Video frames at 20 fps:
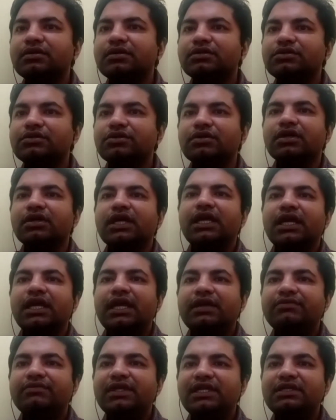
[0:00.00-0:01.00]
So
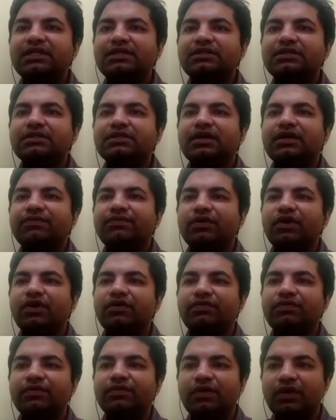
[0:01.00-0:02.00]
if there is a flow
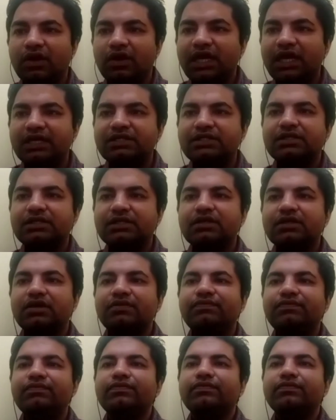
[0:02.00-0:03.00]
of knowledge, a
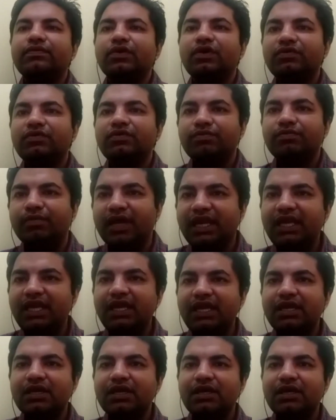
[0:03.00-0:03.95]
flow of money,